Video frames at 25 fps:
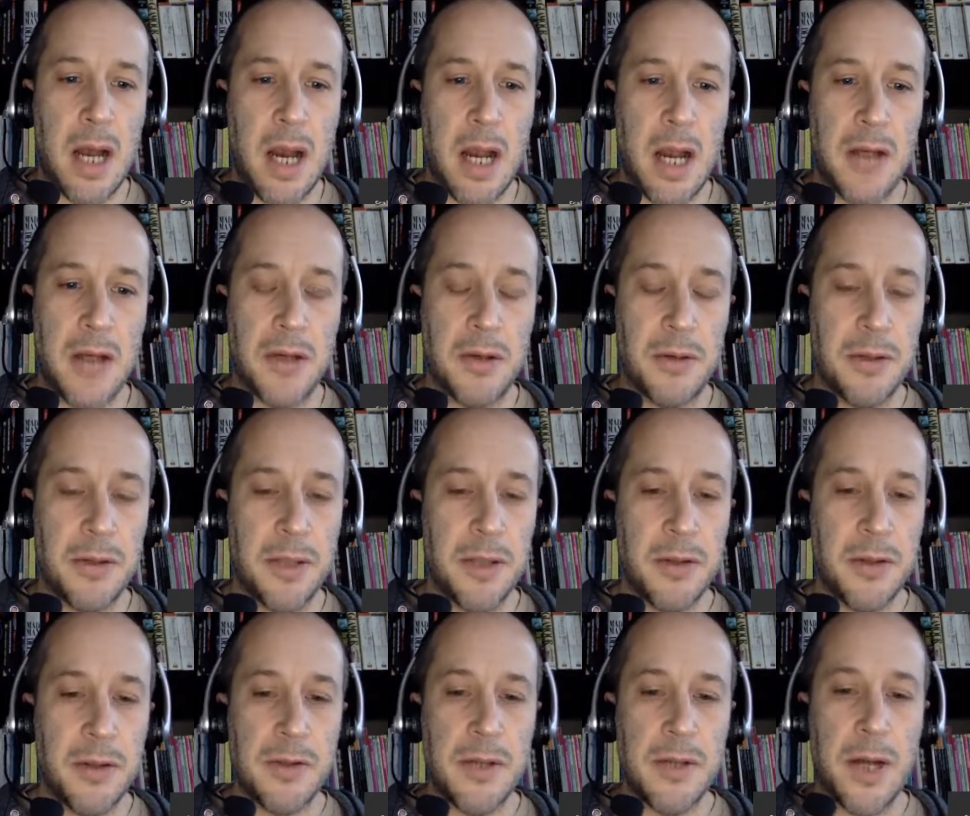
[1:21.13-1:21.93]
don't
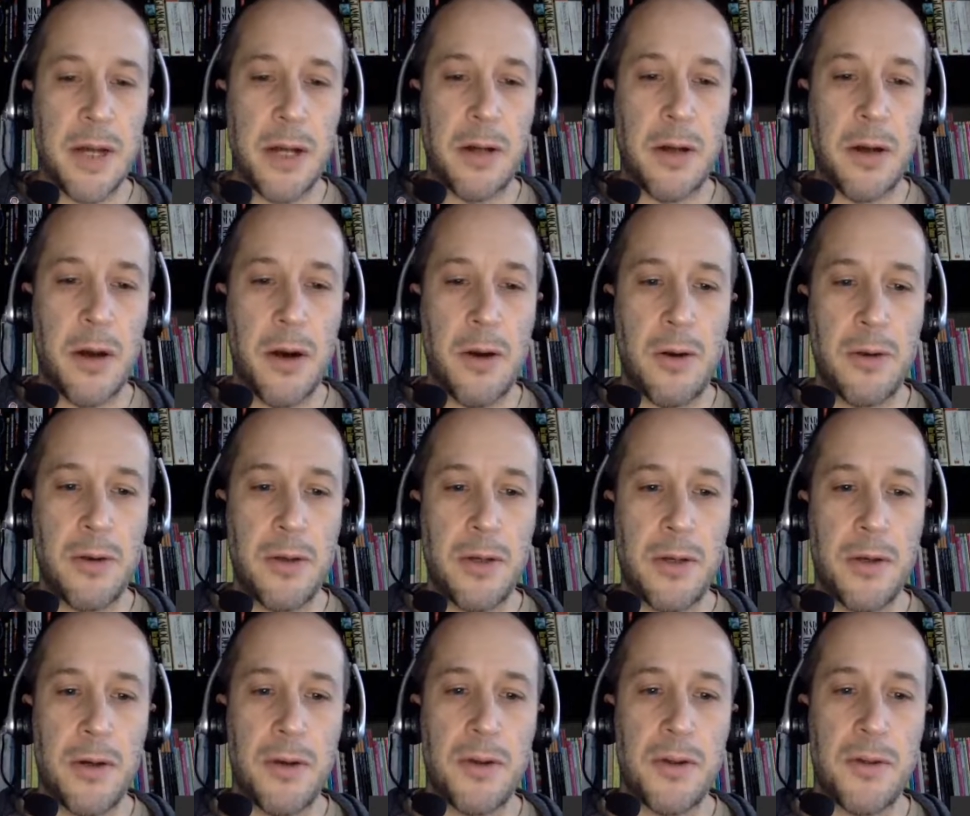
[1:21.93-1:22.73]
think there's any code
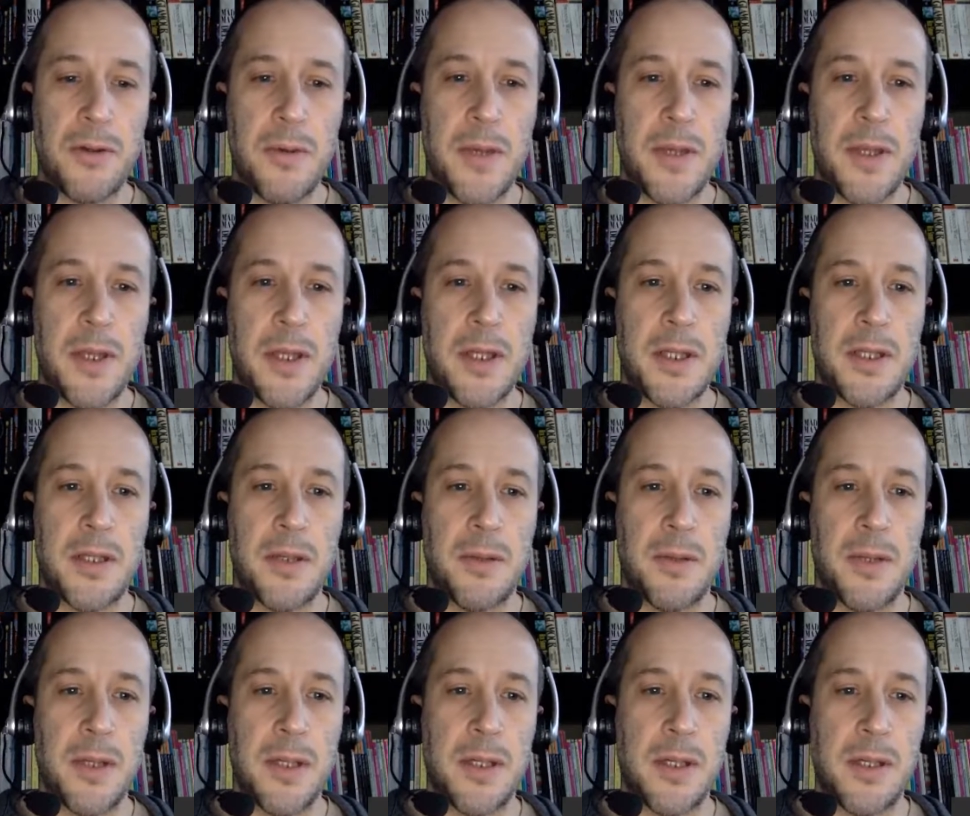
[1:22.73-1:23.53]
that goes with it, so
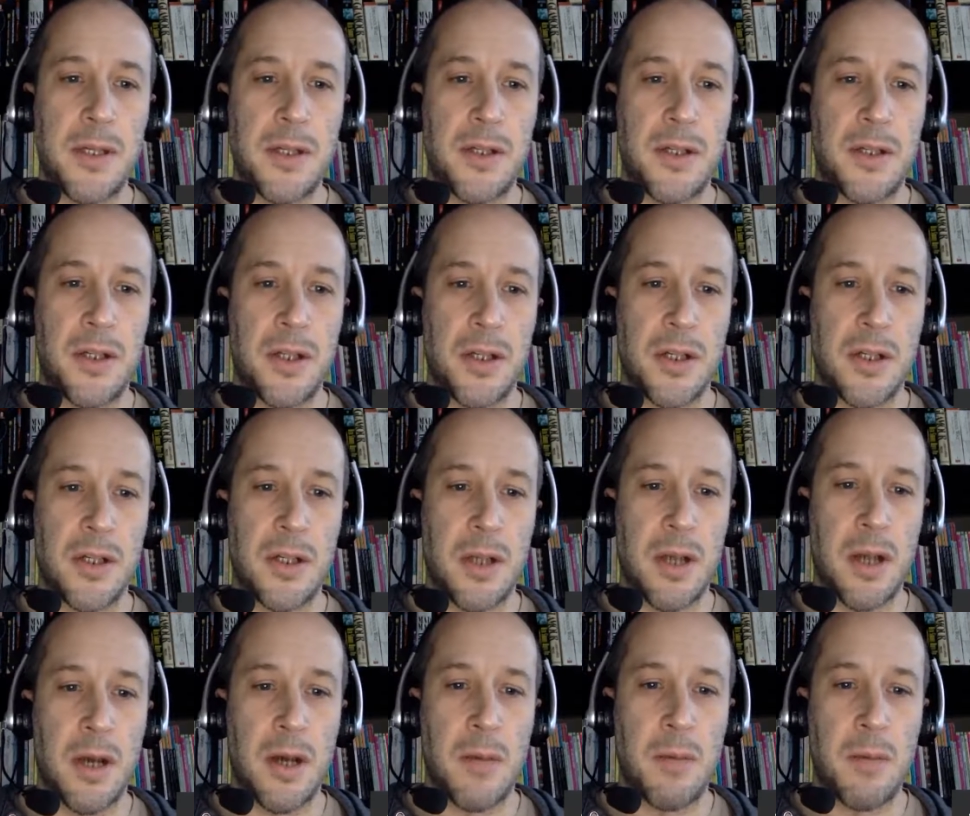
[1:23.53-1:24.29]
this is just